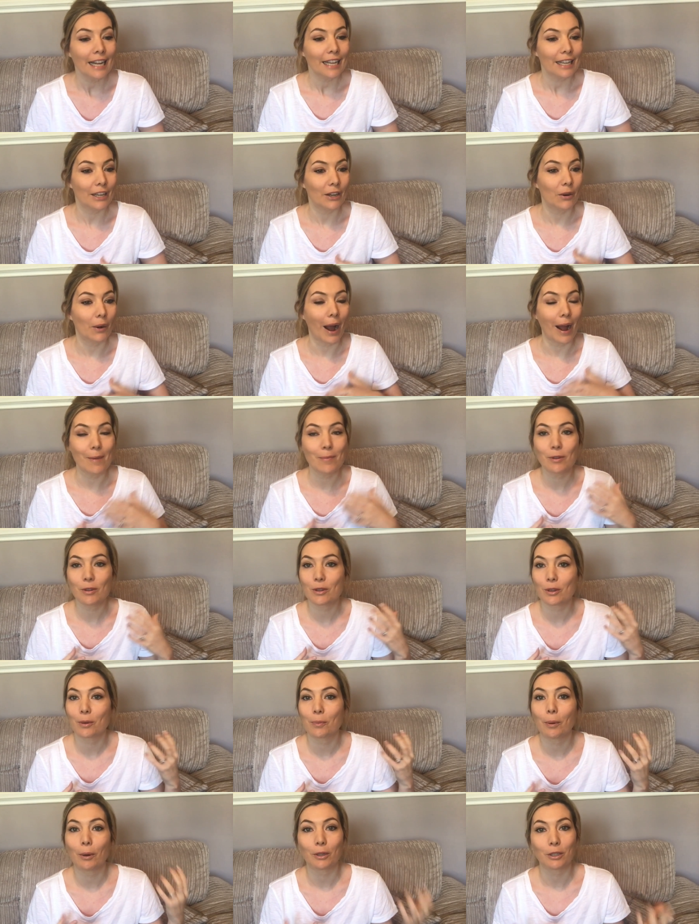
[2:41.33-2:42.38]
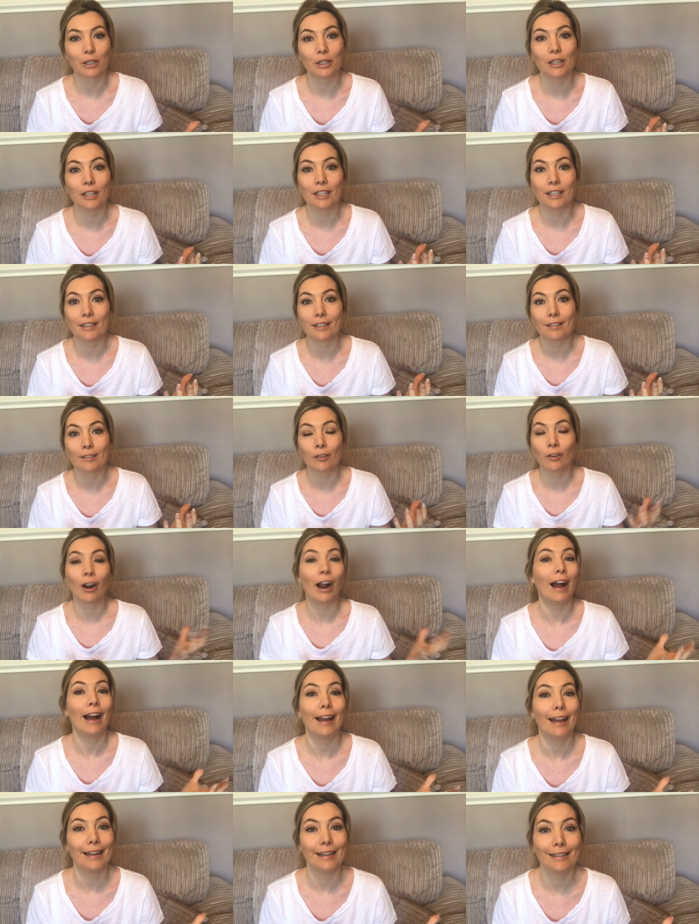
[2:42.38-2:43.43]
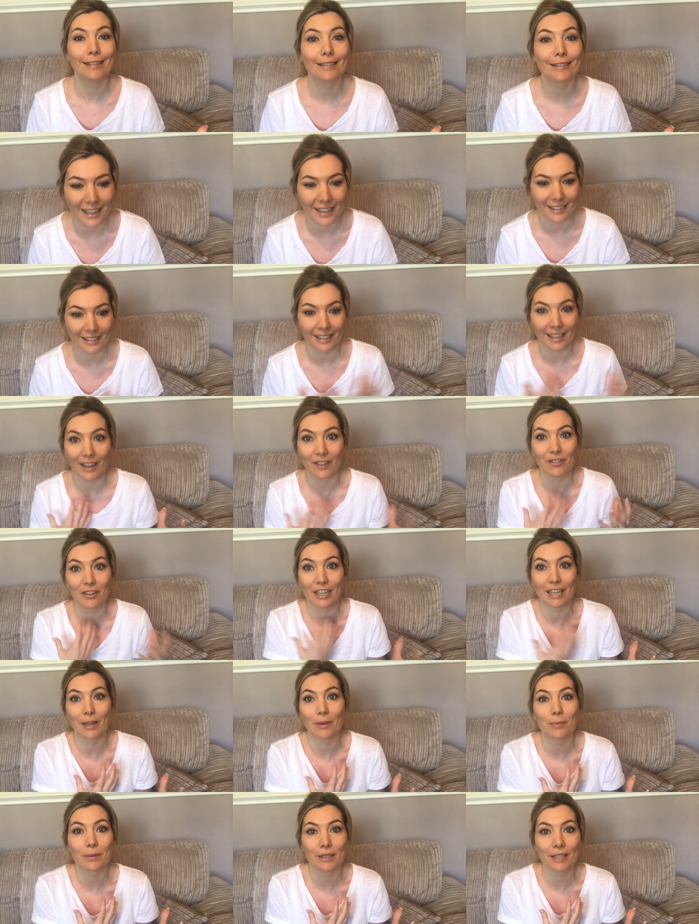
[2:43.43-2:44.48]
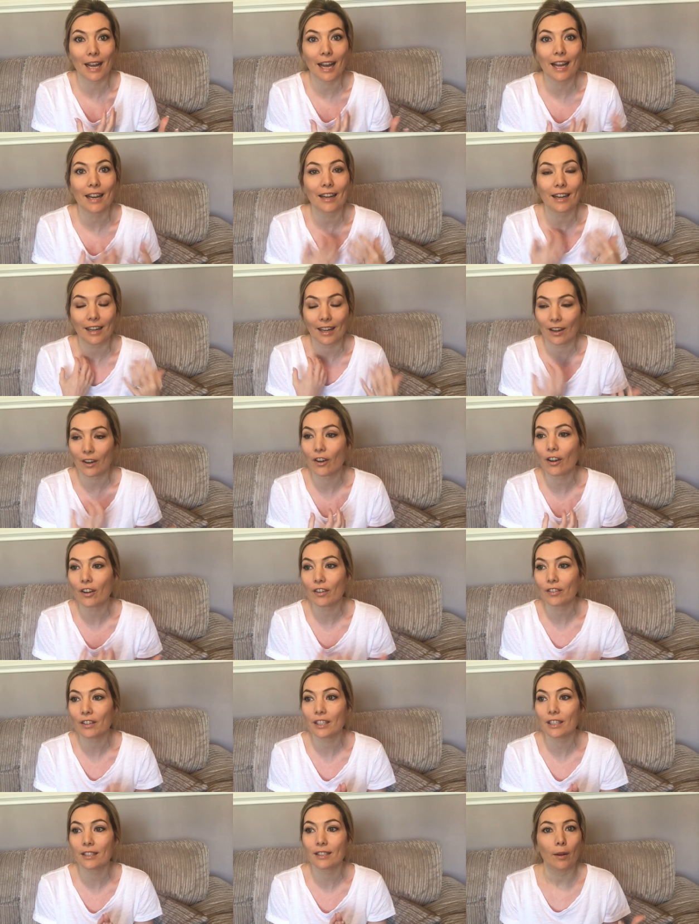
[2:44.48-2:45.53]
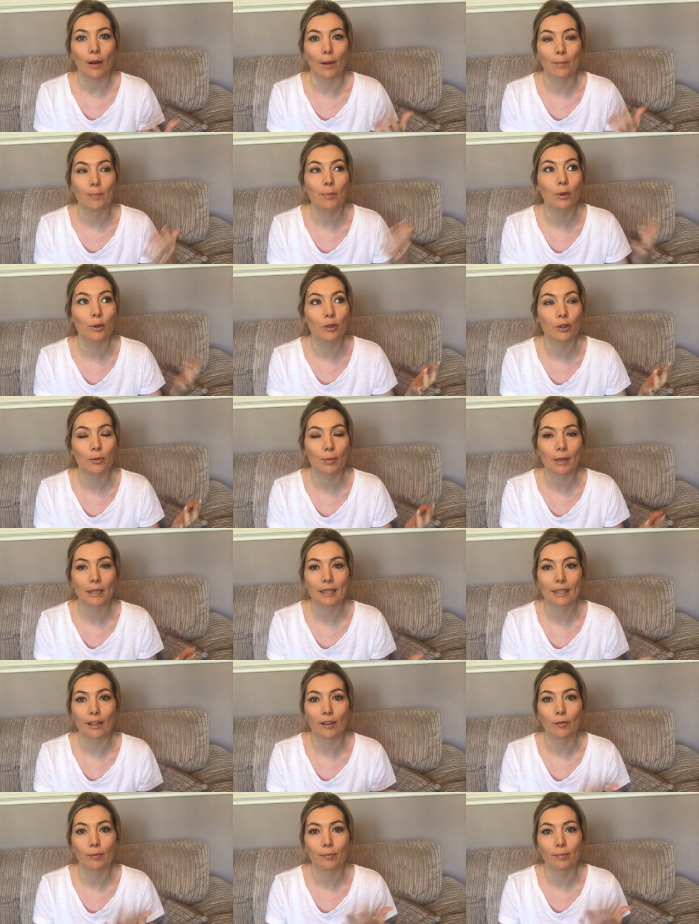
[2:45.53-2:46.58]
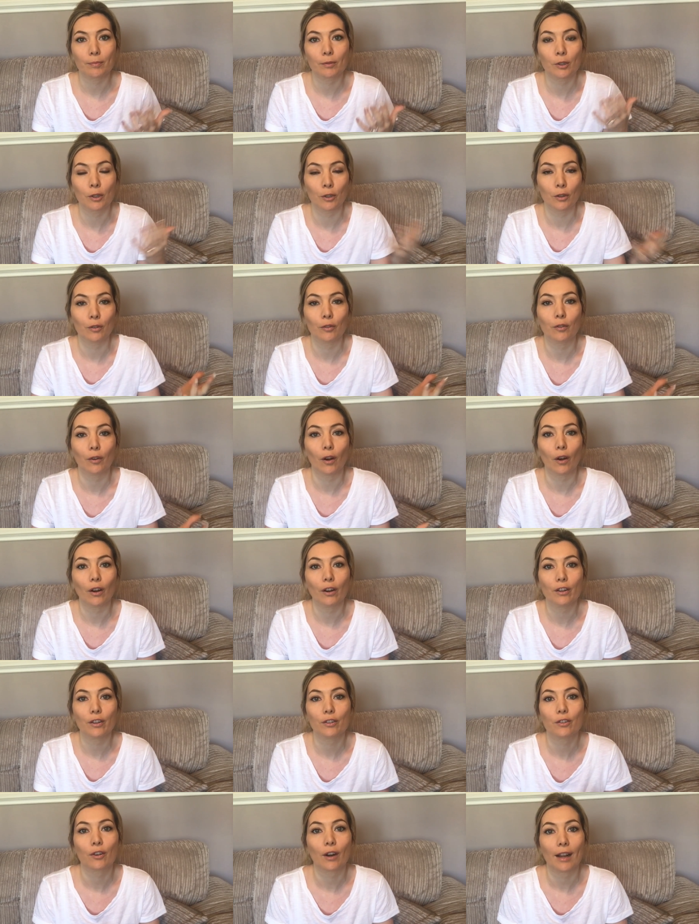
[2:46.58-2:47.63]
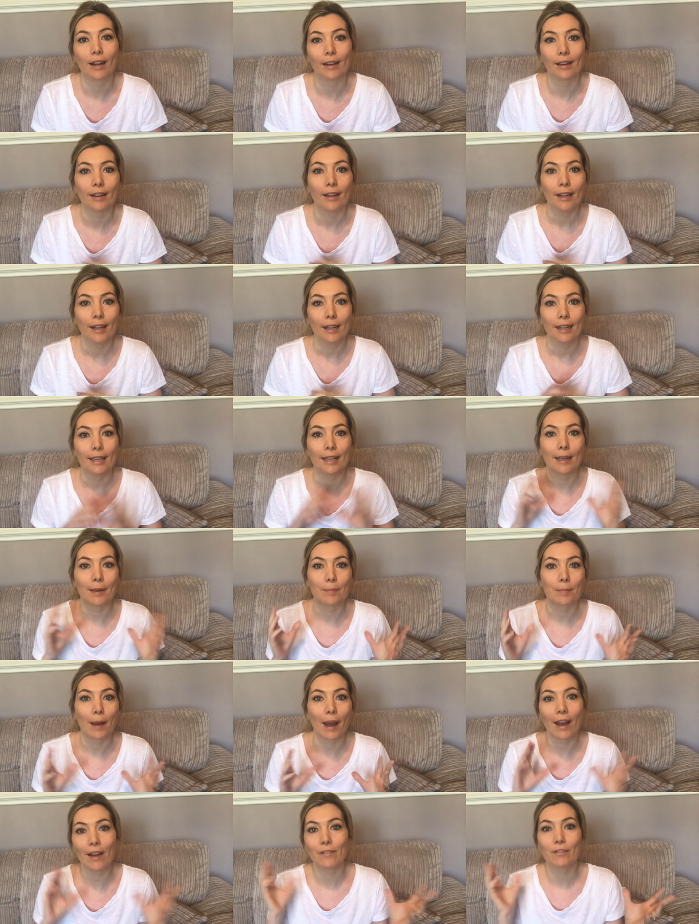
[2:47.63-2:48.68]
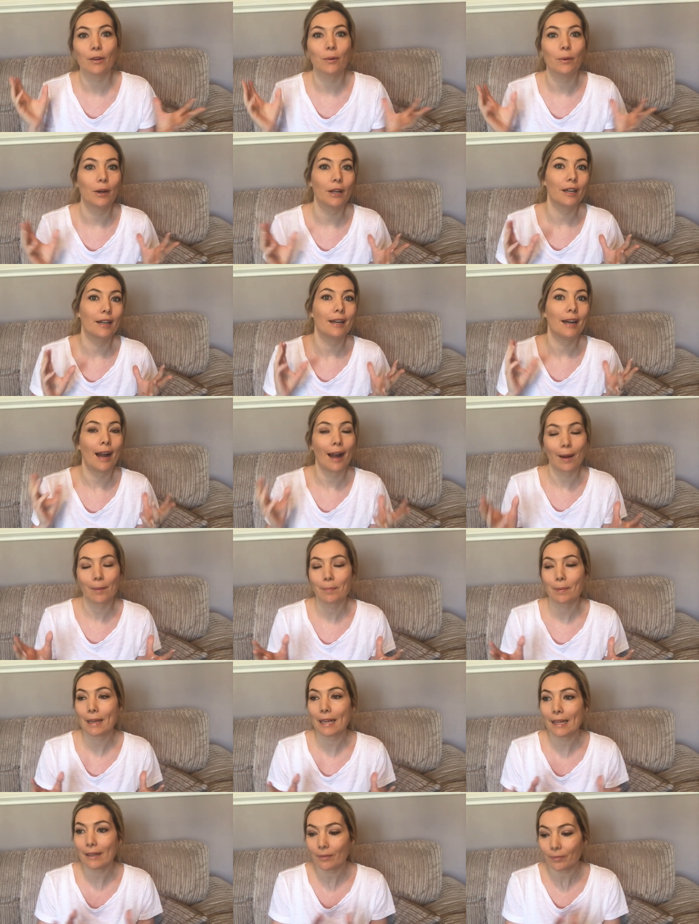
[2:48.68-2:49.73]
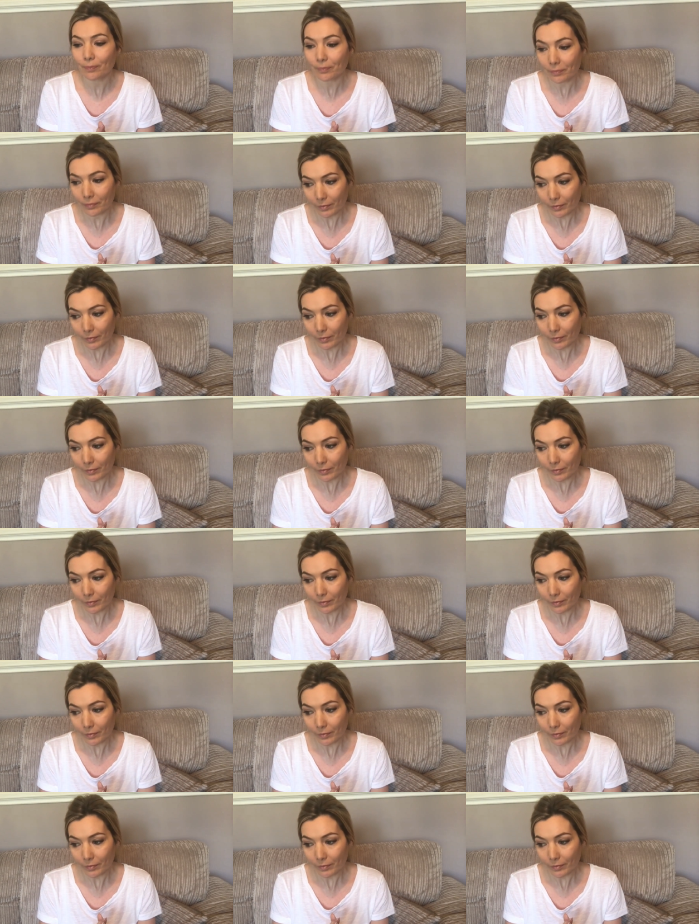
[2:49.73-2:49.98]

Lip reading: You know, I'm the sort of person that cries because I get really upset and I get nervous. I push myself too far to try and keep everyone happy.